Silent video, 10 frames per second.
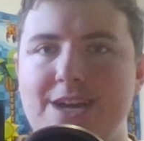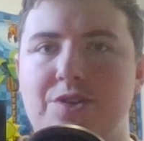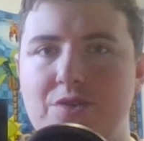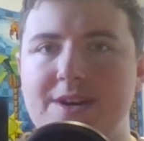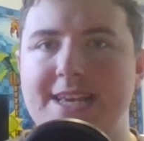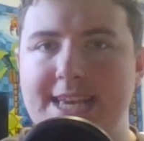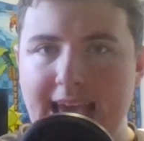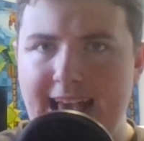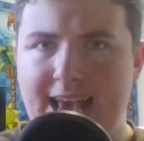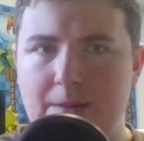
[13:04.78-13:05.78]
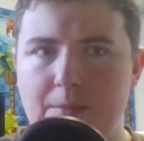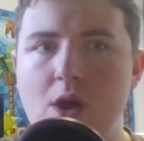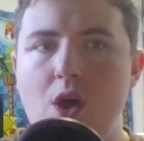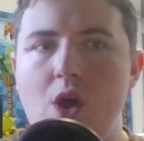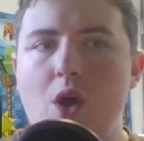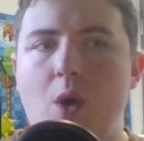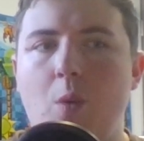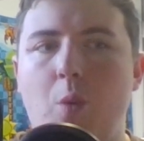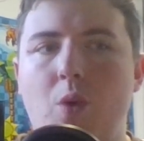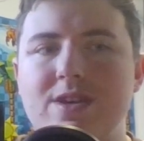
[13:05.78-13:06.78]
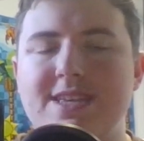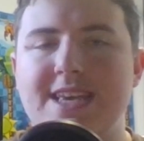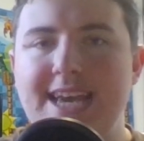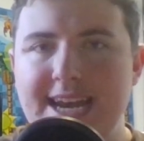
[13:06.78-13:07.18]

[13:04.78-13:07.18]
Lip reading: a good game was